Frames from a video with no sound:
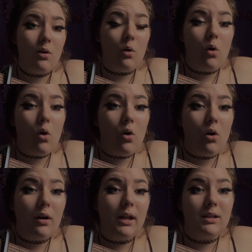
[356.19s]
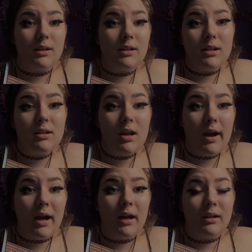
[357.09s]
or it doesn't
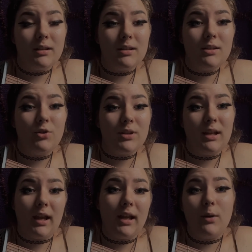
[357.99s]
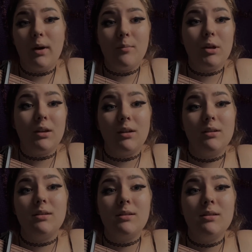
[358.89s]
and you're seeing it anyway
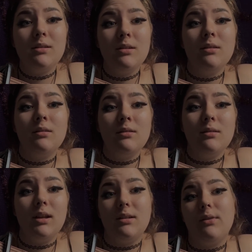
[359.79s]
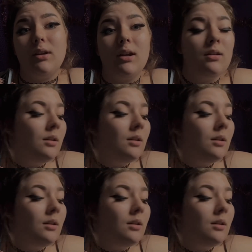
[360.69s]
because it's funny.